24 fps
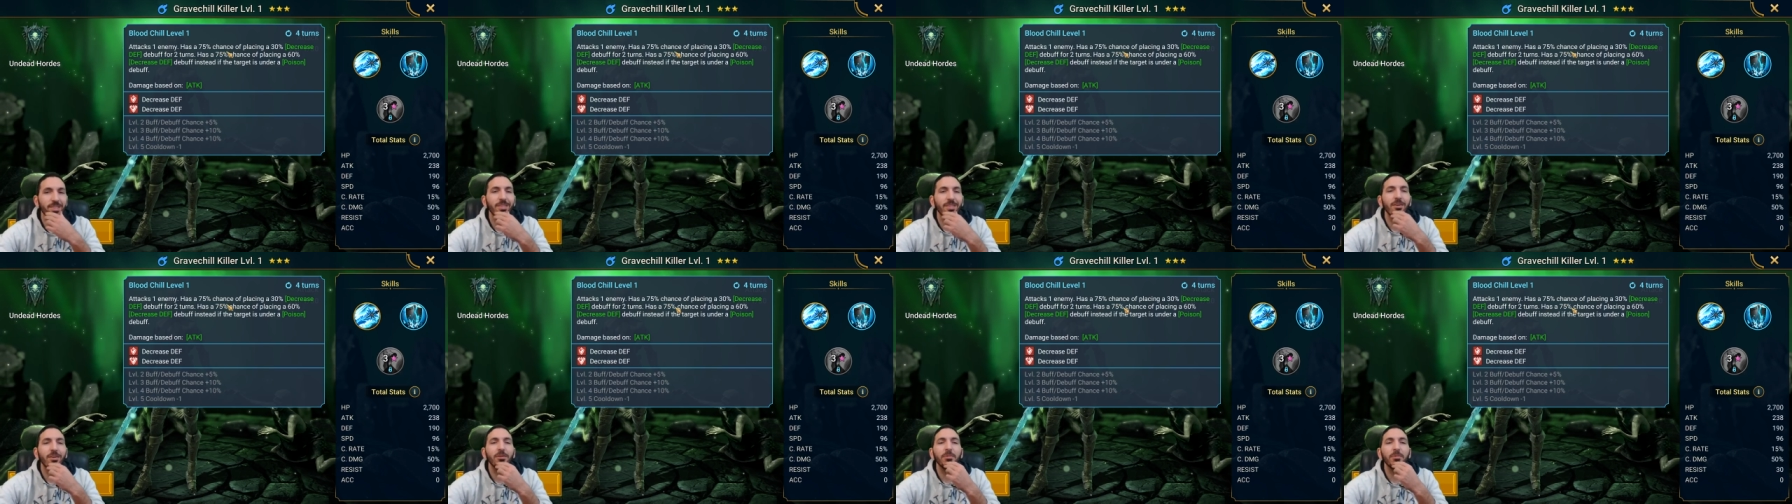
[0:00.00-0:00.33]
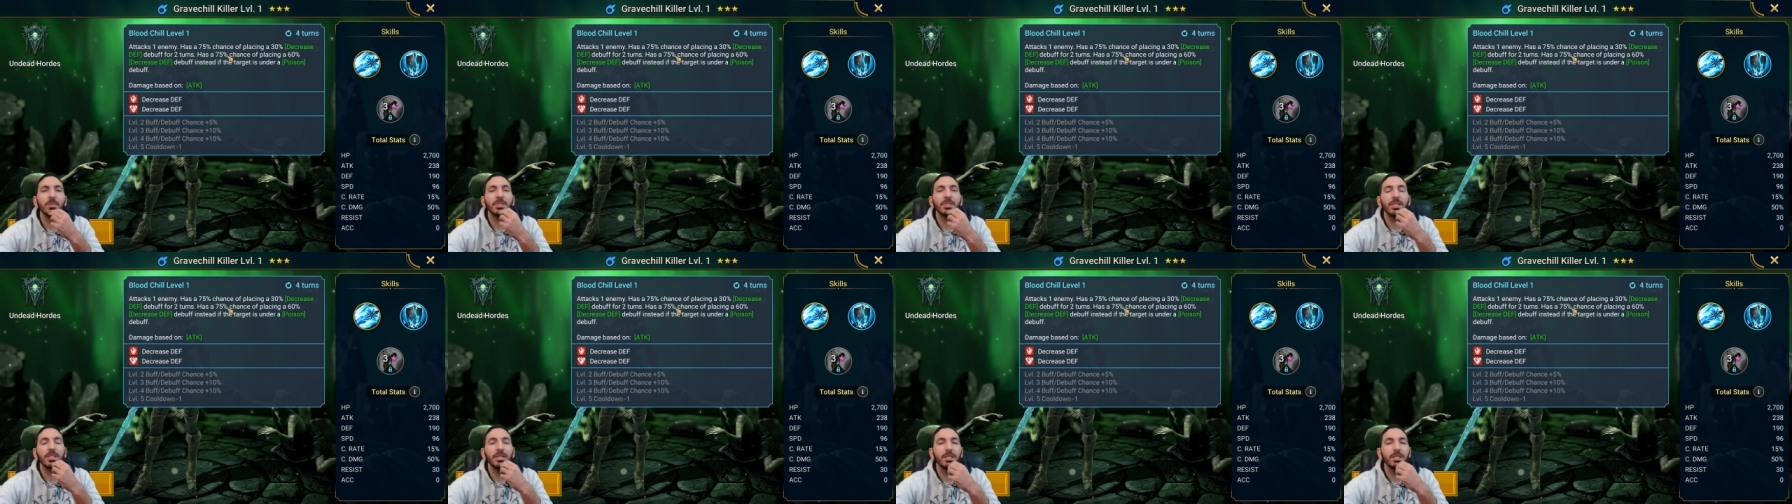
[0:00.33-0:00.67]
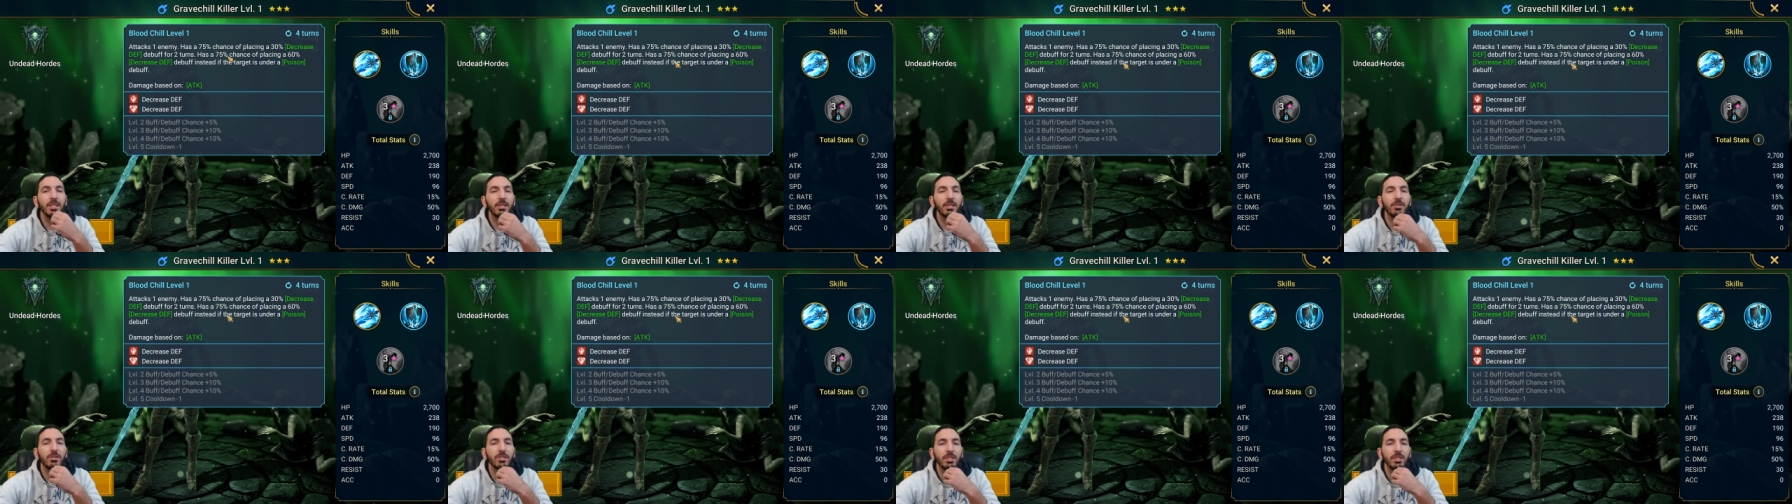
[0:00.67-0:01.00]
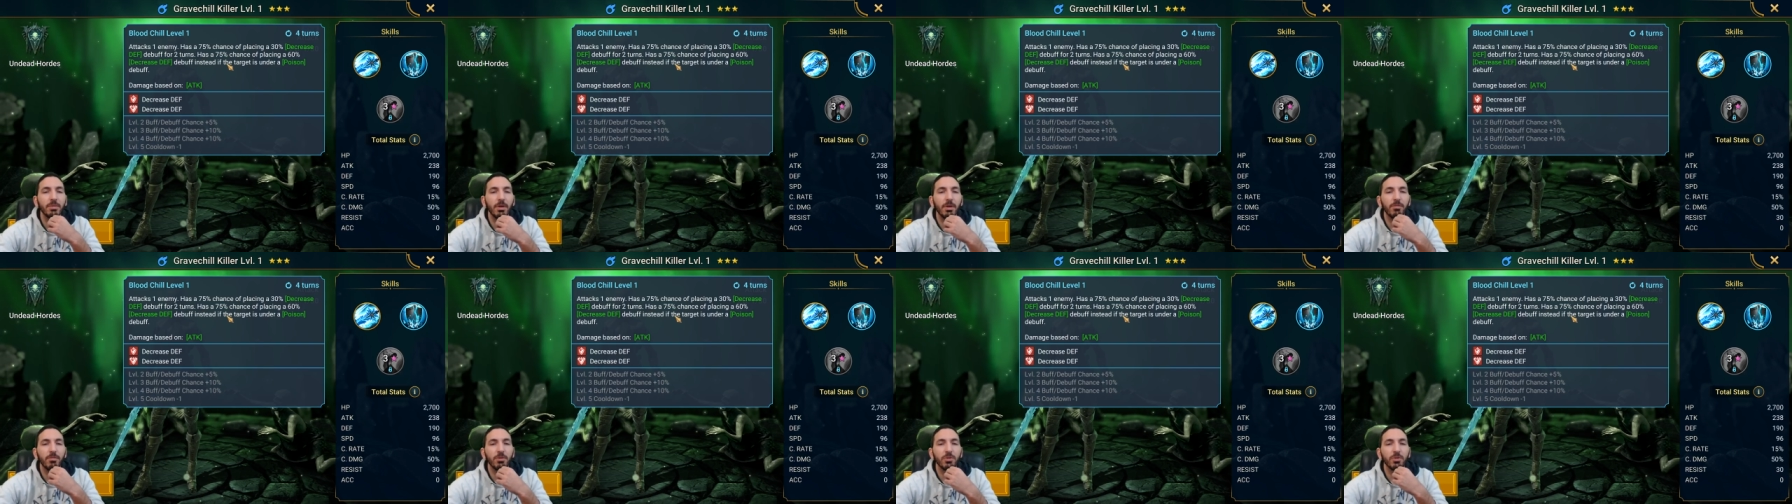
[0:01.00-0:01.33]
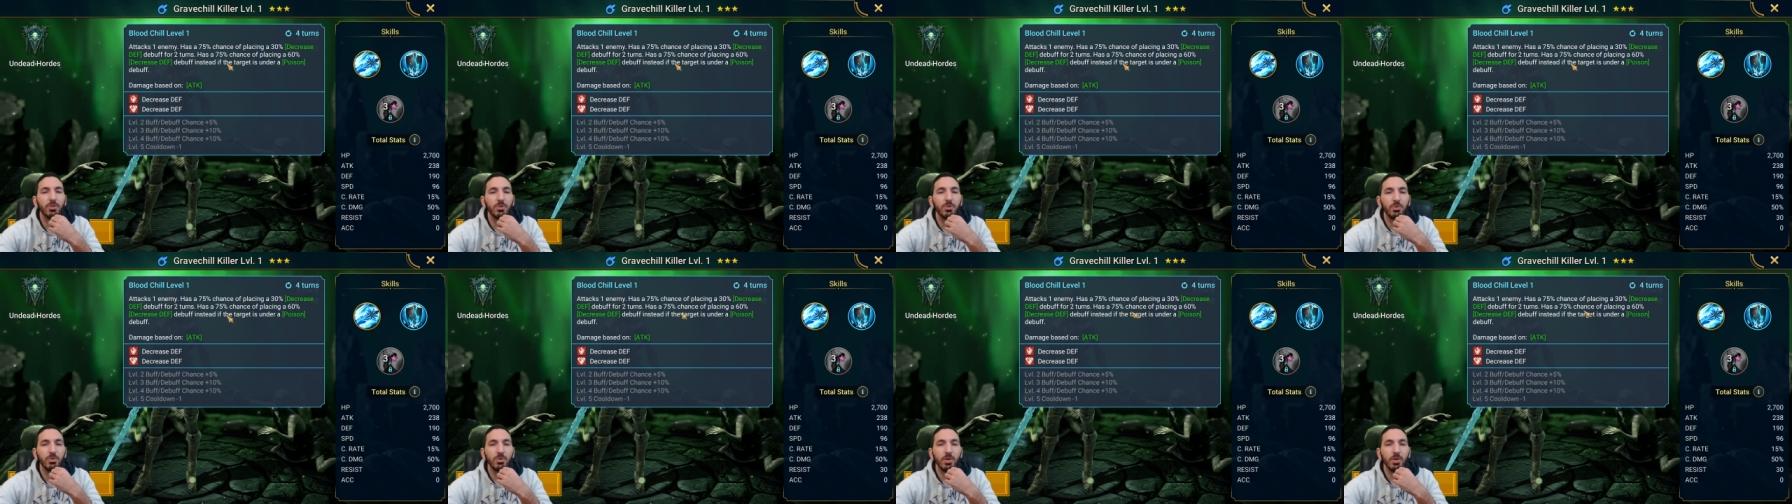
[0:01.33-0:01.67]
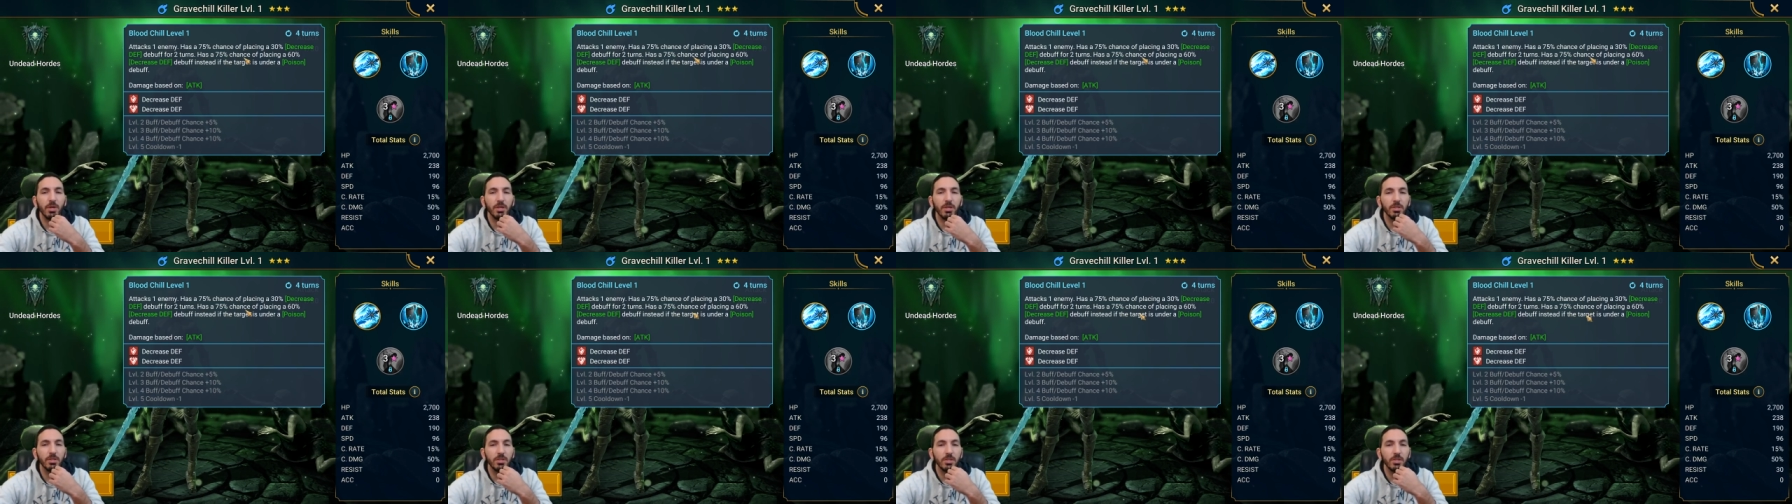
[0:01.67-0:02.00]
30% decreased debuff for 2
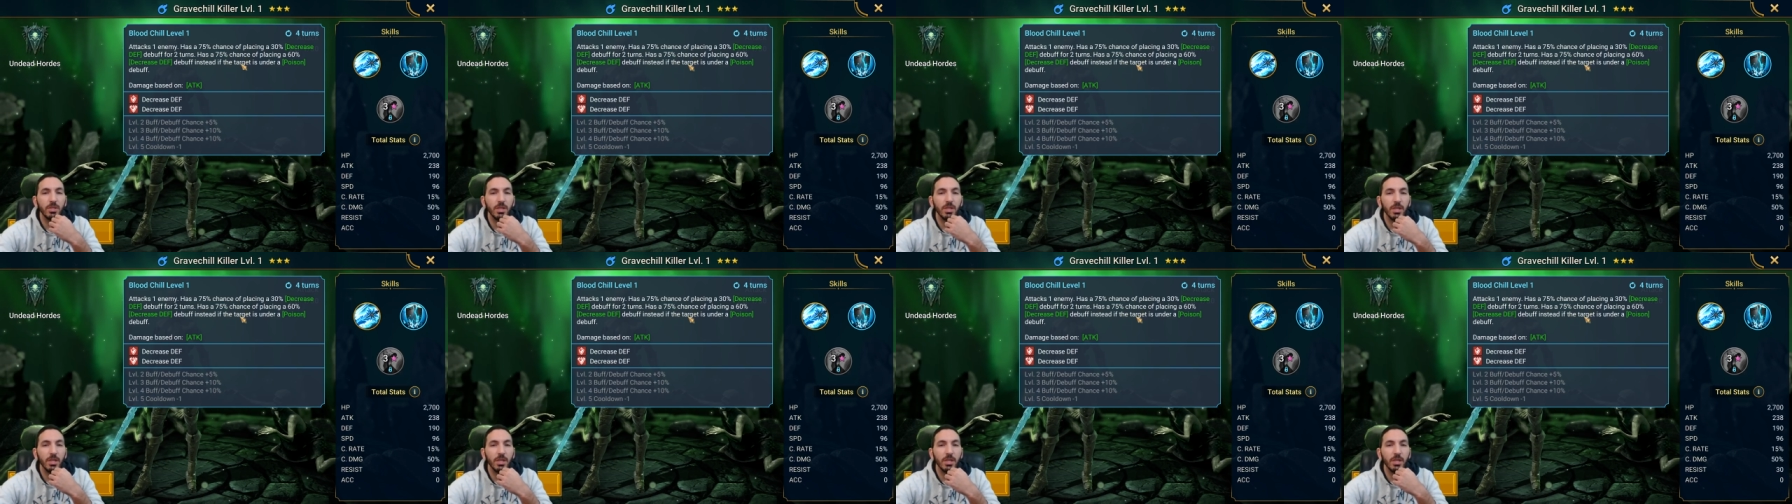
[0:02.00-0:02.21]
turns.